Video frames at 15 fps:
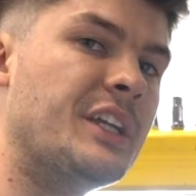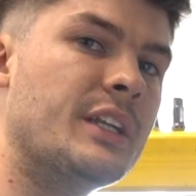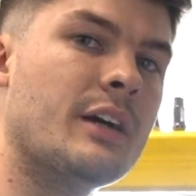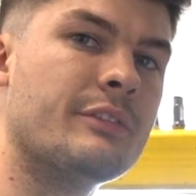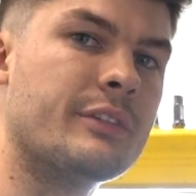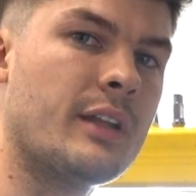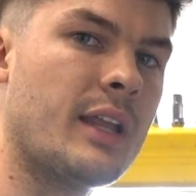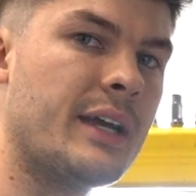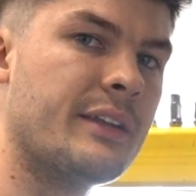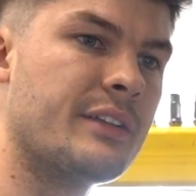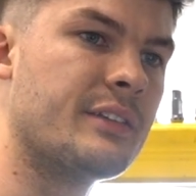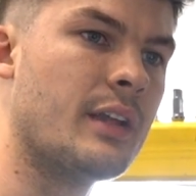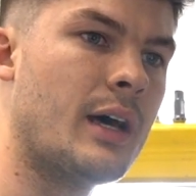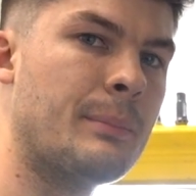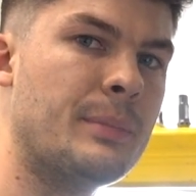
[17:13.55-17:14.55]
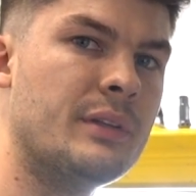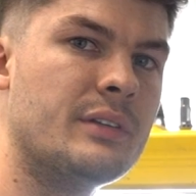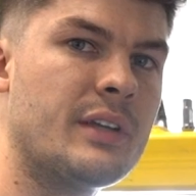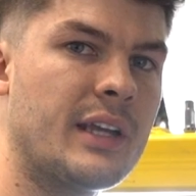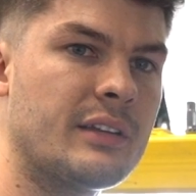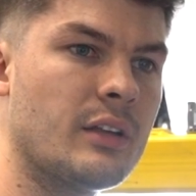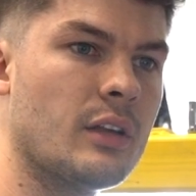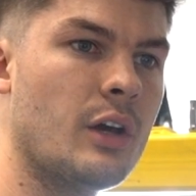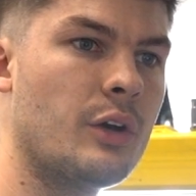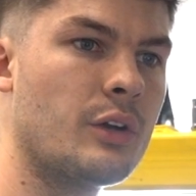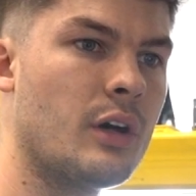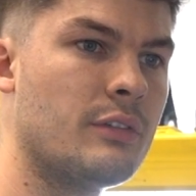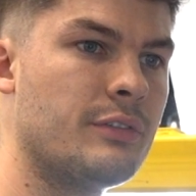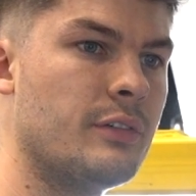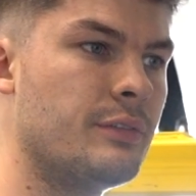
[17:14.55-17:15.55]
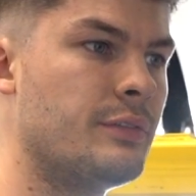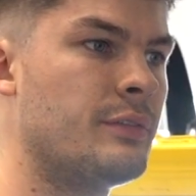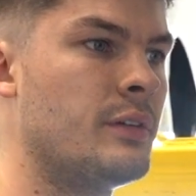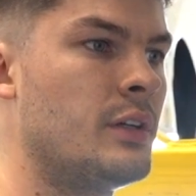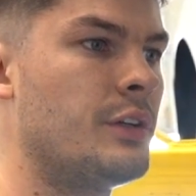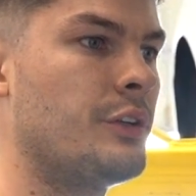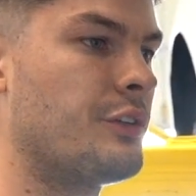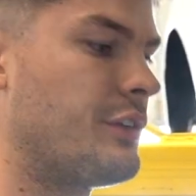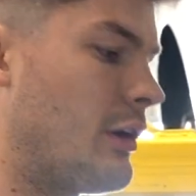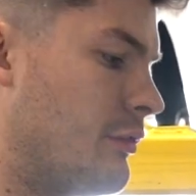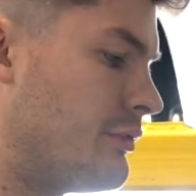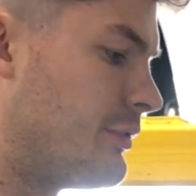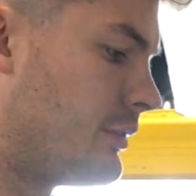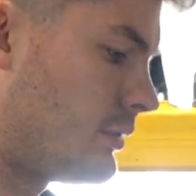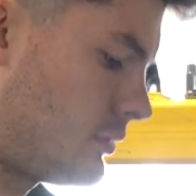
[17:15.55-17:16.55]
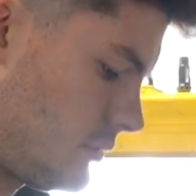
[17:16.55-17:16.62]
enough to line this up and take the load off of yourself.